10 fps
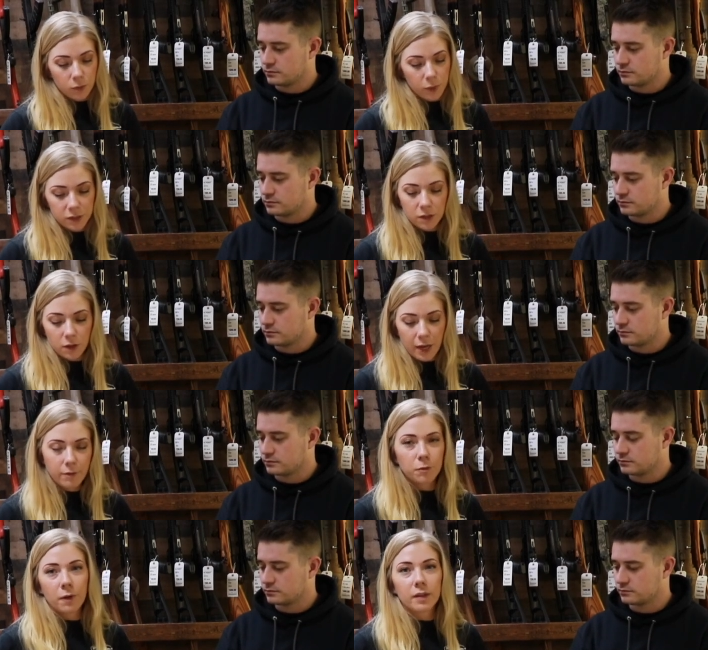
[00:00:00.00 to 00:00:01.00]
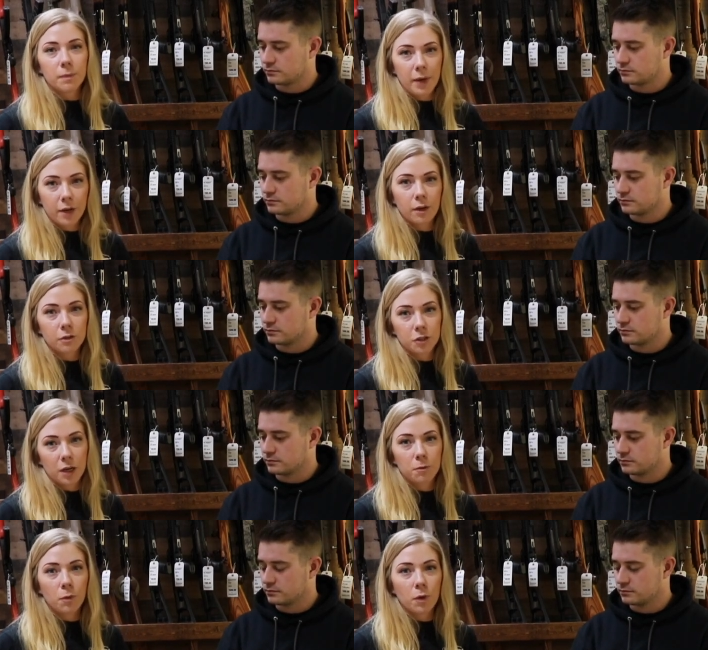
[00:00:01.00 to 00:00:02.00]
Speaker 1: we still have you fill out the background
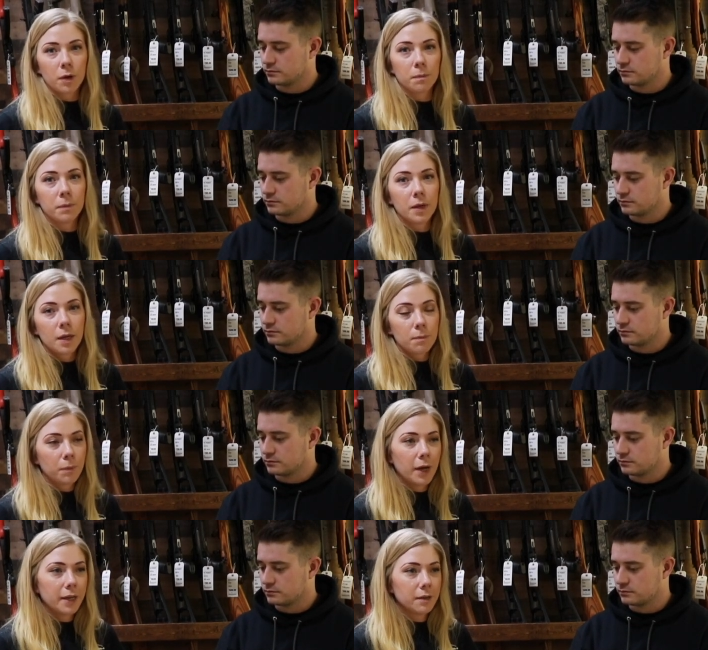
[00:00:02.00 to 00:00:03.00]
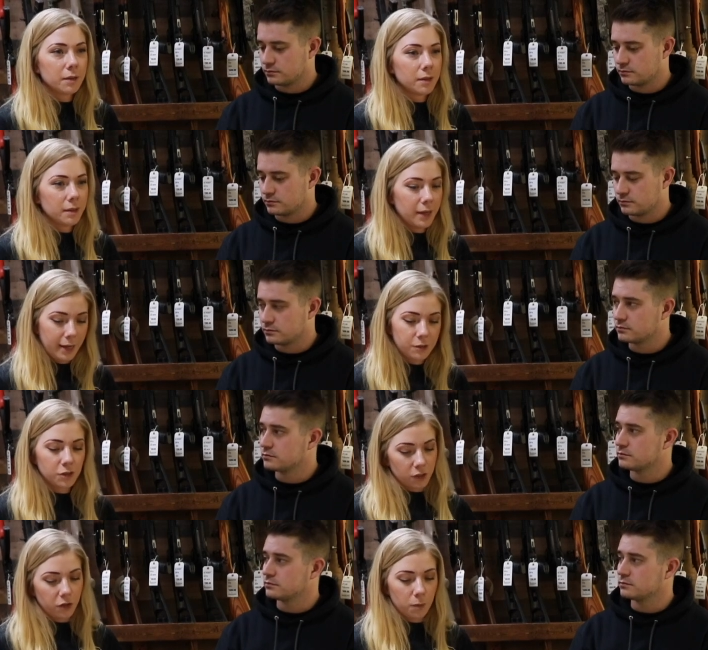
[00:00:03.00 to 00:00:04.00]
check form, but it's
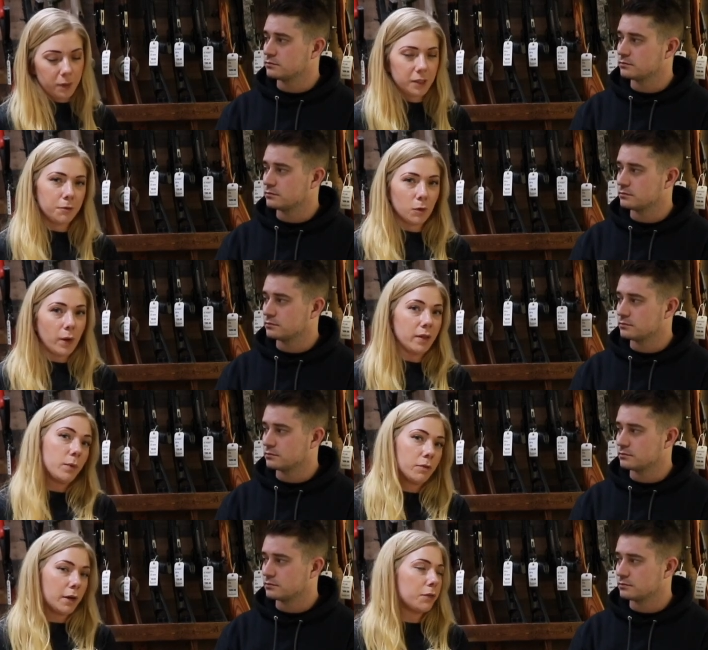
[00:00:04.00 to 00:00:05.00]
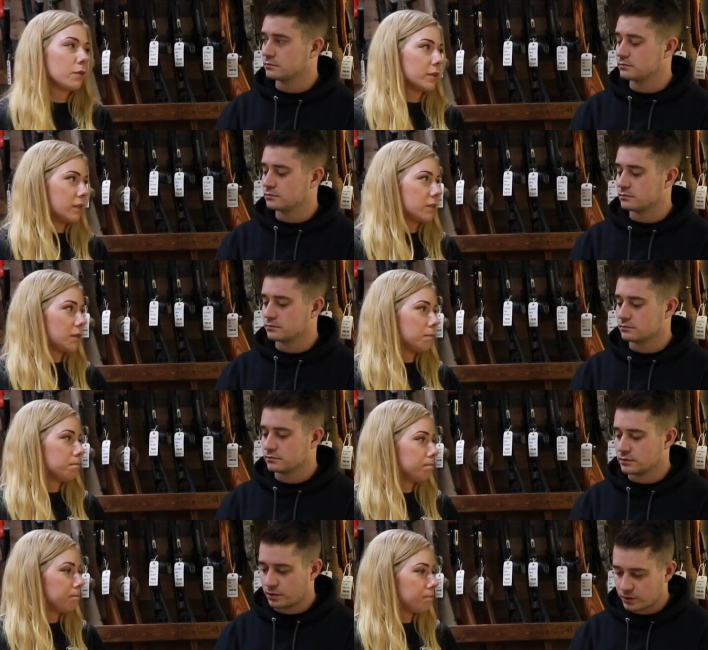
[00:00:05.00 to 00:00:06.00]
just a little bit different way that we run it through the system.
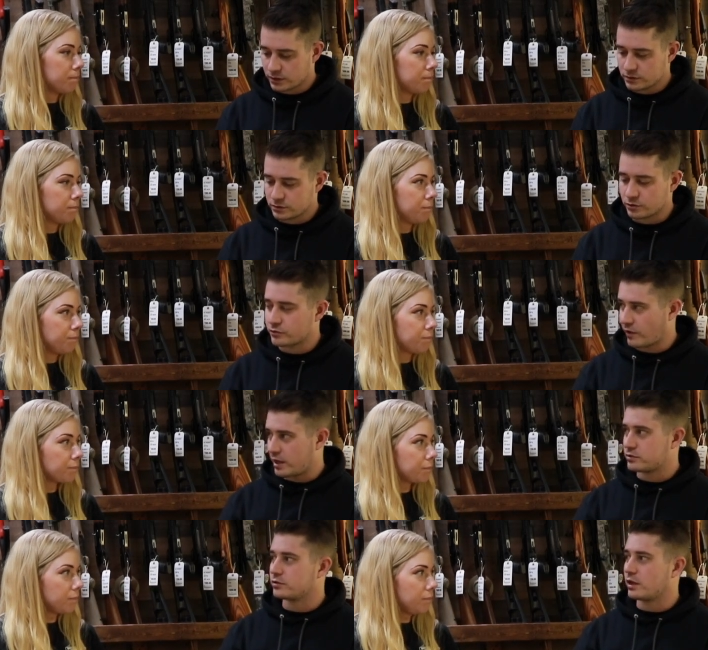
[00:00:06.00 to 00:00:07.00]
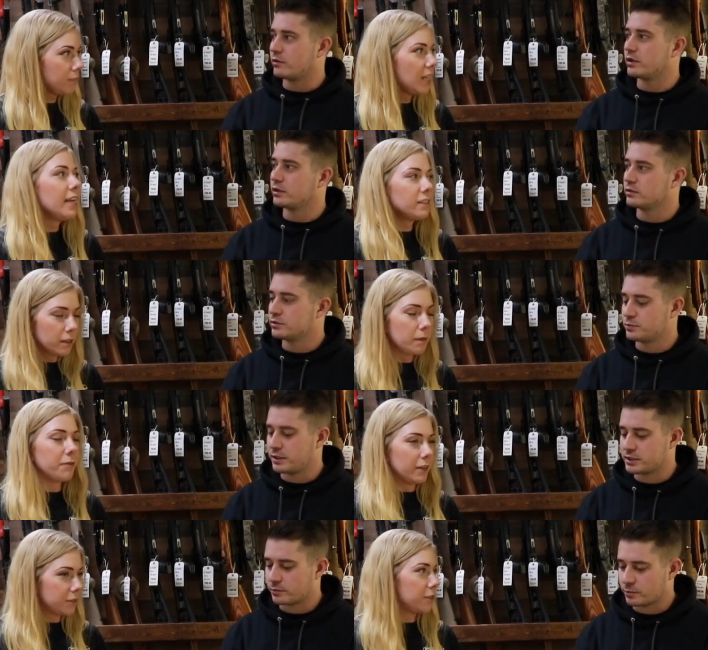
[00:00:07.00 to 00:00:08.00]
Speaker 2: Okay, so it's faster that way. To it's a little
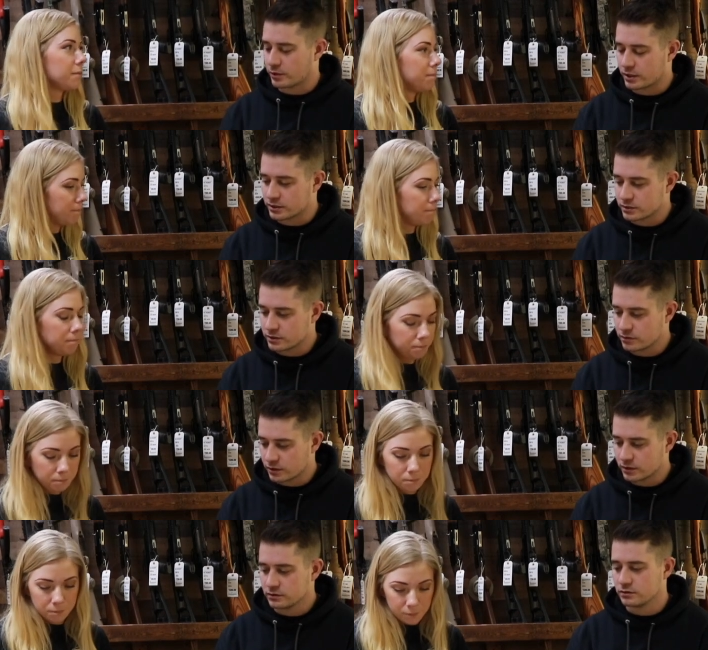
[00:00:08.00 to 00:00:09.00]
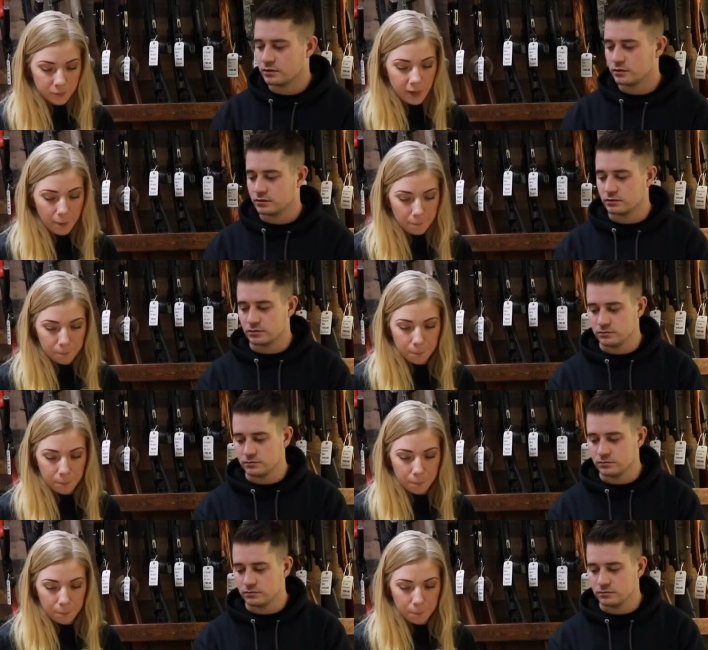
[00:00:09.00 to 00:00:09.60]
speeds bit faster. up the process. Mm -hmm. Okay. Yep.